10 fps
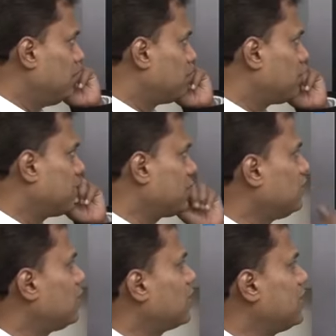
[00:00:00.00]
protect the
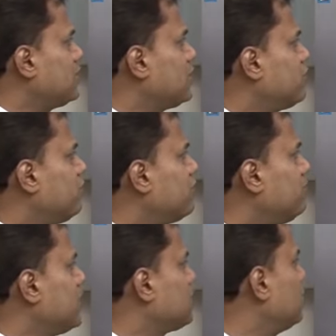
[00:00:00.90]
organization
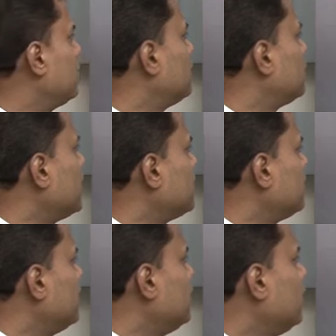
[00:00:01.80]
from the external threats,
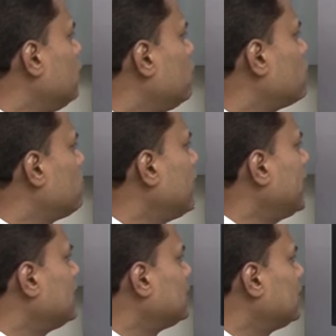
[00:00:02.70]
which
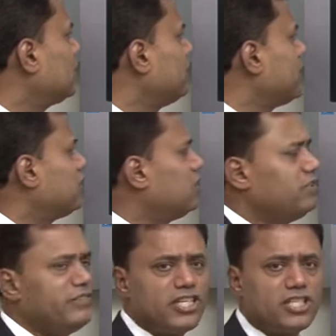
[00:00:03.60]
might trigger major
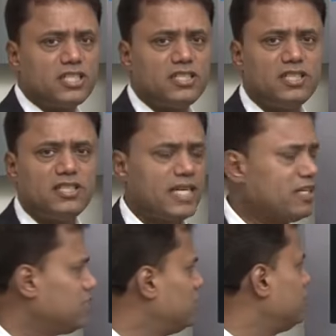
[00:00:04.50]
deviations in the
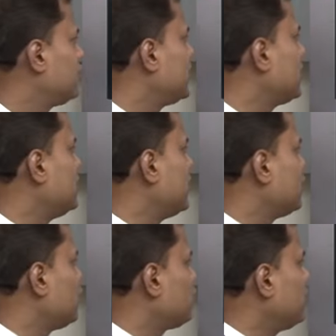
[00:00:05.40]
strategy
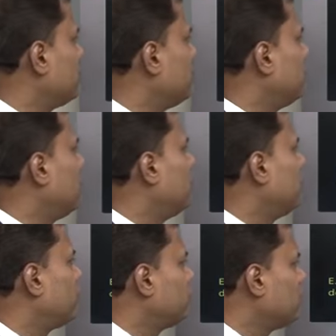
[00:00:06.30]
execution
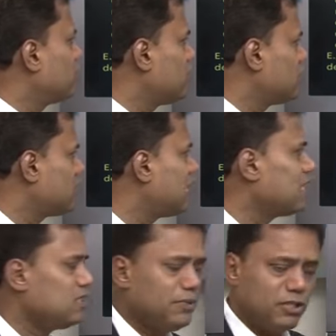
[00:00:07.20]
from the original
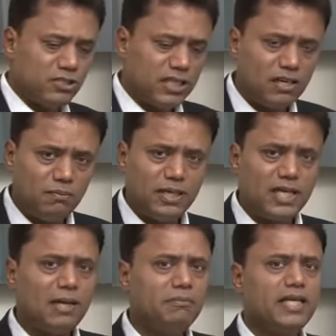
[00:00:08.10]
strategy, because there will be
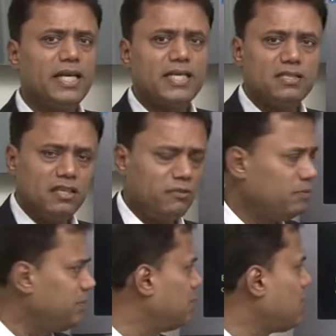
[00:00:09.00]
time delays, the
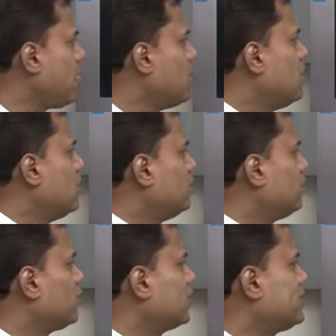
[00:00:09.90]

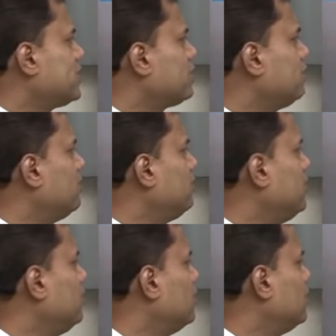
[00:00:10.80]
organization will
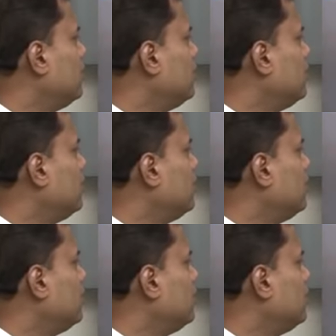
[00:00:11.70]
be